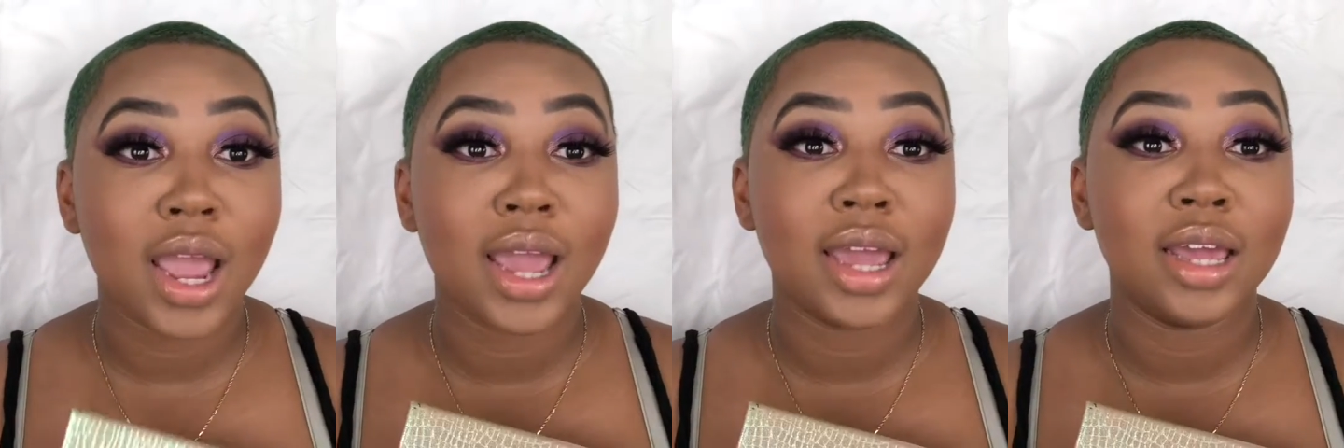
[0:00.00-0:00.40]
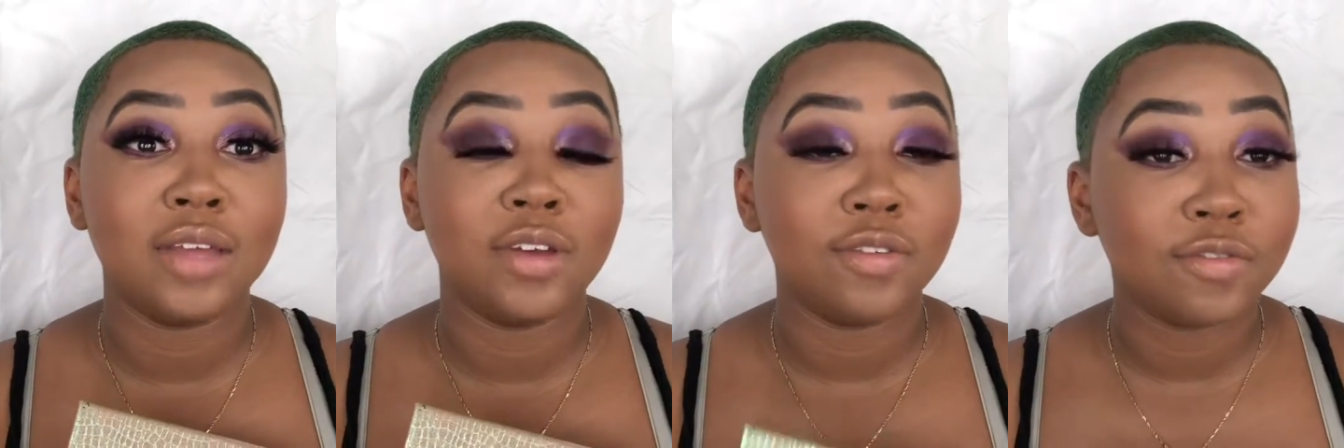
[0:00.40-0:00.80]
a
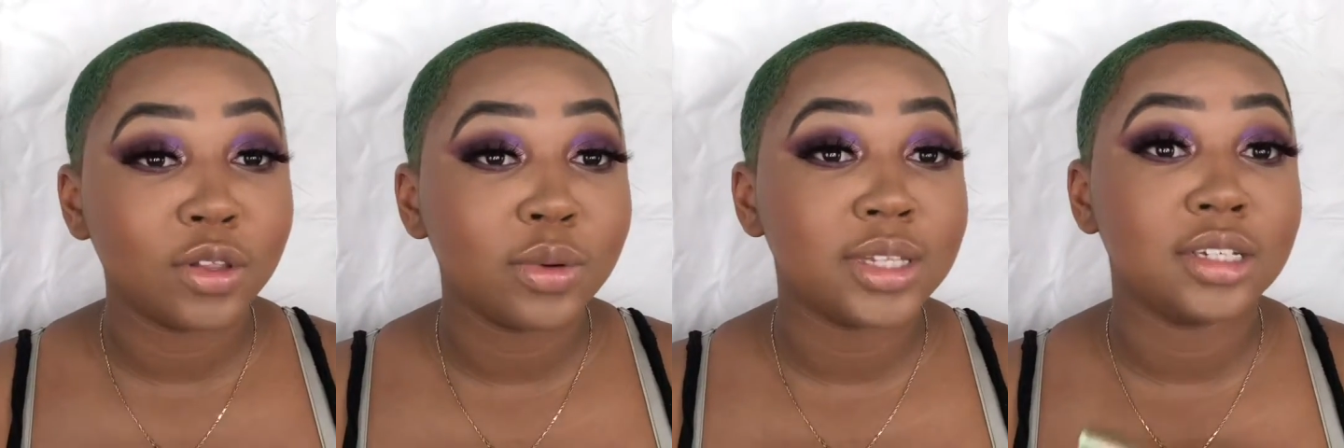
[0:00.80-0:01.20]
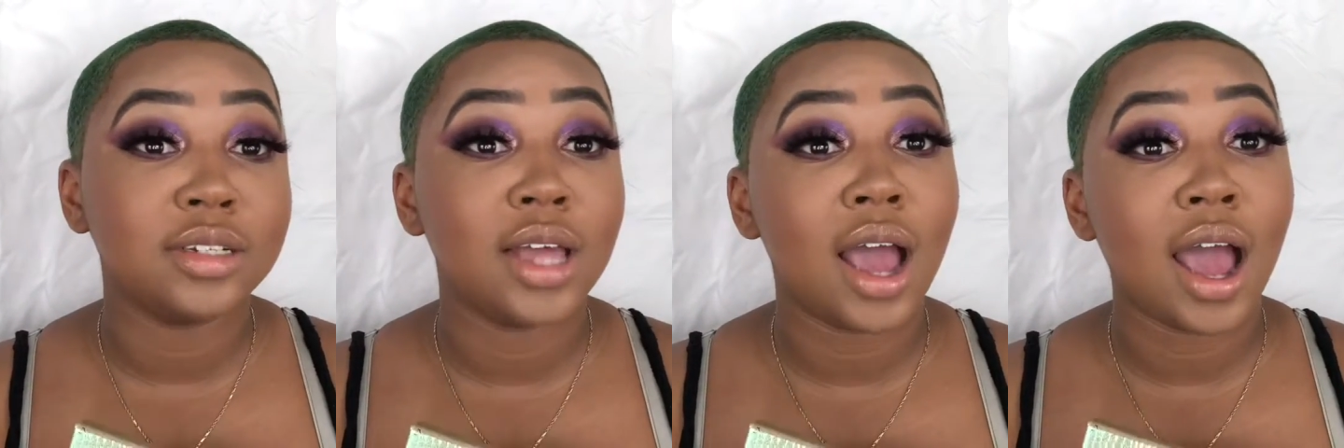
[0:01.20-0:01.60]
influencer
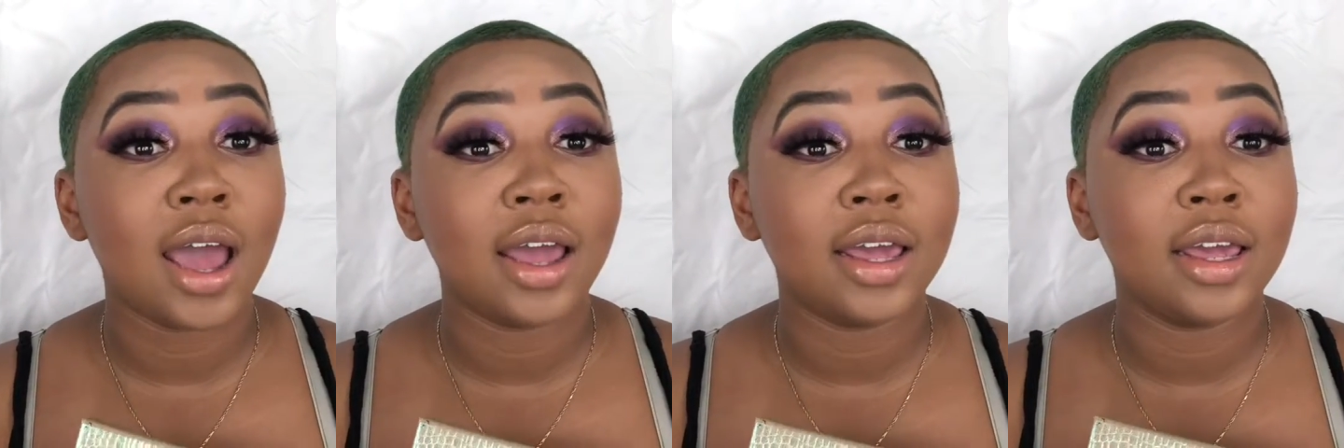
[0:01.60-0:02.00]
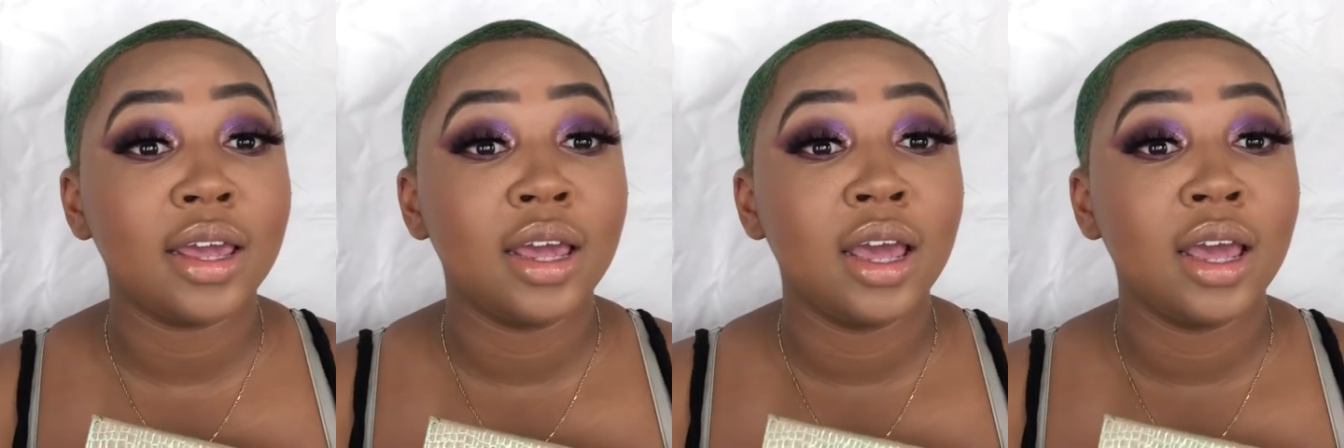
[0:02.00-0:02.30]
that I